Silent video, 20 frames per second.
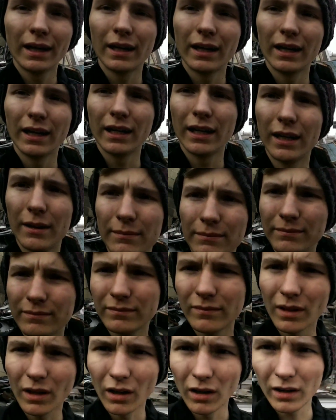
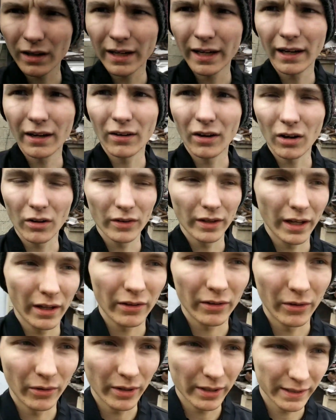all the
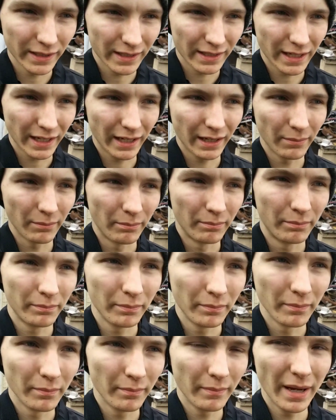other noises kind of
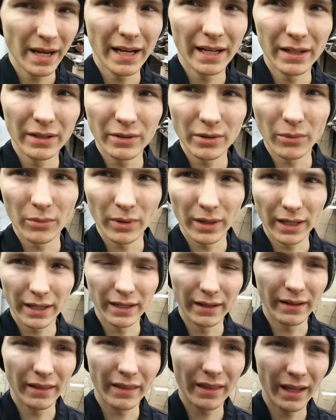made into
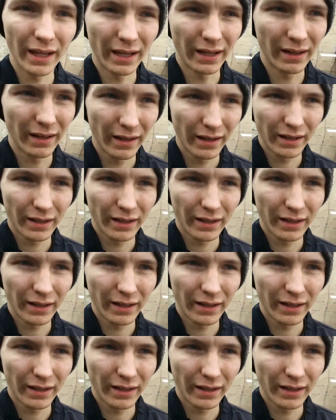one thing.